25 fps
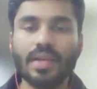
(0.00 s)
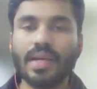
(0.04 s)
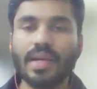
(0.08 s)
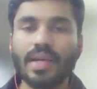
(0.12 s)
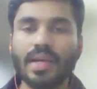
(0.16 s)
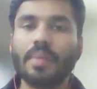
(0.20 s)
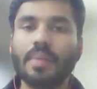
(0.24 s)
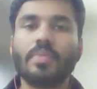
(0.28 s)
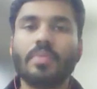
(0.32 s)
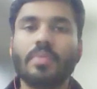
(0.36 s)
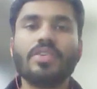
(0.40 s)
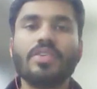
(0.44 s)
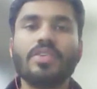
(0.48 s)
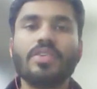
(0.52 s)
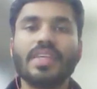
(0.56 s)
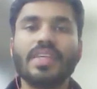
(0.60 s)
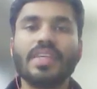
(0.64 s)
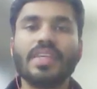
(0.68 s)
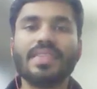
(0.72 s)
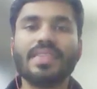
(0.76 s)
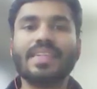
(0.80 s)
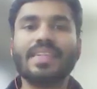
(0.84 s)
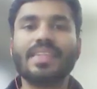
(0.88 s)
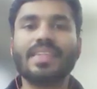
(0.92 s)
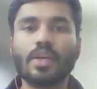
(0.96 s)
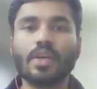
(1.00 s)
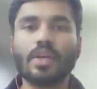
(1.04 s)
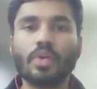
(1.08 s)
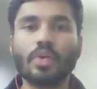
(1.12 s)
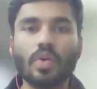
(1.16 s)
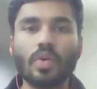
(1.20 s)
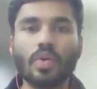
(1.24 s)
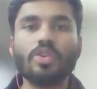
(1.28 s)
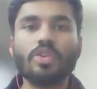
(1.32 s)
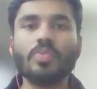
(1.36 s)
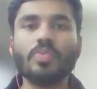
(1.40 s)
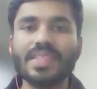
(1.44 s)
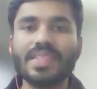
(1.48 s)
I'm not saying that they're
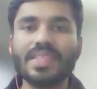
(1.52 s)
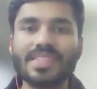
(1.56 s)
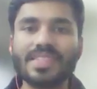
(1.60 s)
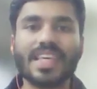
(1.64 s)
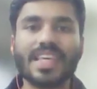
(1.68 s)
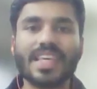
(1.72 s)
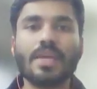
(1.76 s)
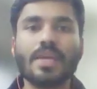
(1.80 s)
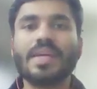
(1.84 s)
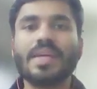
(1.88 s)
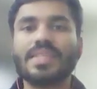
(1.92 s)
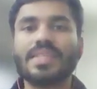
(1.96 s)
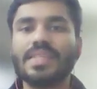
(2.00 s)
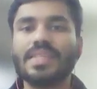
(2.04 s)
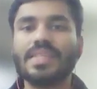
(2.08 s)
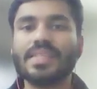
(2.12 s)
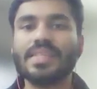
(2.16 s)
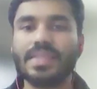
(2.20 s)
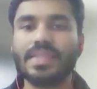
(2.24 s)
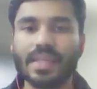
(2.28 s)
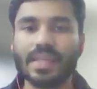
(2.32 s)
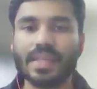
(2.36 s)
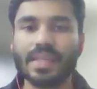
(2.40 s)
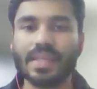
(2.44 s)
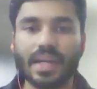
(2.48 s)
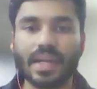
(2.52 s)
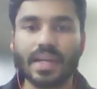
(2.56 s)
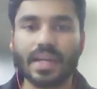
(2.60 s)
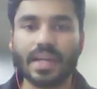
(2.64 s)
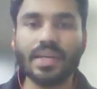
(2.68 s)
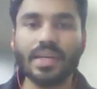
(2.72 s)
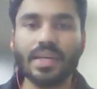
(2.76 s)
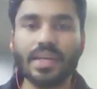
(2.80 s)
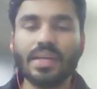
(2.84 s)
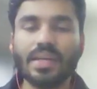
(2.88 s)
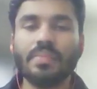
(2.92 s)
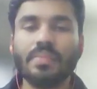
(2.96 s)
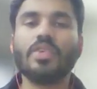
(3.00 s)
going to be same as NCERT,
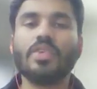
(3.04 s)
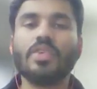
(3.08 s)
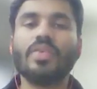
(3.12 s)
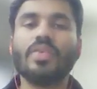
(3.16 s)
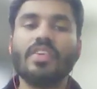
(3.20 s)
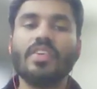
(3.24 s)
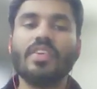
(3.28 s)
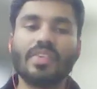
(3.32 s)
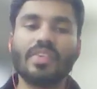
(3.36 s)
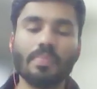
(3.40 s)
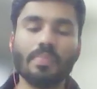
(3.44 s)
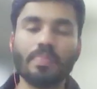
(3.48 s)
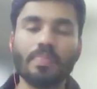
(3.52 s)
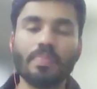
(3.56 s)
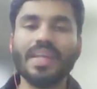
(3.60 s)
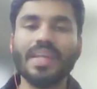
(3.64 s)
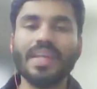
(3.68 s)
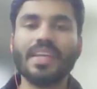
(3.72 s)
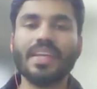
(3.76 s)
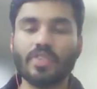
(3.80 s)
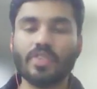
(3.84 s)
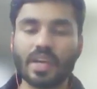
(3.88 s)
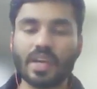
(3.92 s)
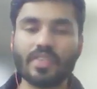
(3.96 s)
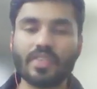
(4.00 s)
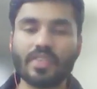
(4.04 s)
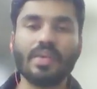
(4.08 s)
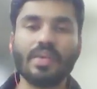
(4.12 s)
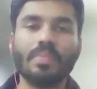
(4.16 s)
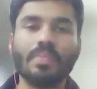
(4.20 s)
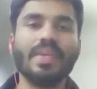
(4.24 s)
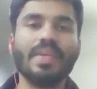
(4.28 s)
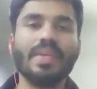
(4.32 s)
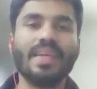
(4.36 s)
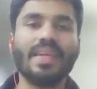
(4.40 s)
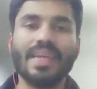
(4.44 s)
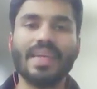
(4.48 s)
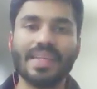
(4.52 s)
but if you have
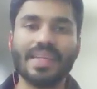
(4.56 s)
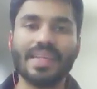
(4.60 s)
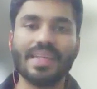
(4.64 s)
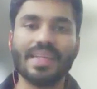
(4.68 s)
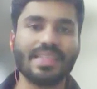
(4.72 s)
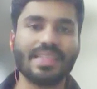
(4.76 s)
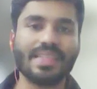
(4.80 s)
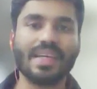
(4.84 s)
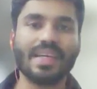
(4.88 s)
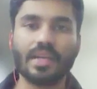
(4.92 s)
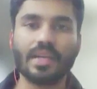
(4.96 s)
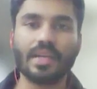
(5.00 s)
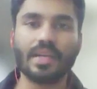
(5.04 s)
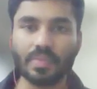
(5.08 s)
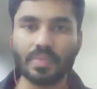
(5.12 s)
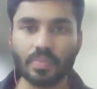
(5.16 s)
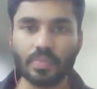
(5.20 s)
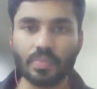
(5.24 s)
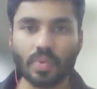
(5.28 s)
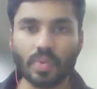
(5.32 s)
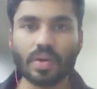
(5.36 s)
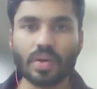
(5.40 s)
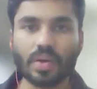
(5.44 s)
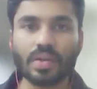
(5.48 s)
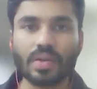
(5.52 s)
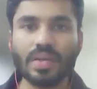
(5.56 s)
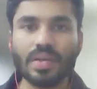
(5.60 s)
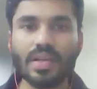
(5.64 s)
completed NCERT book,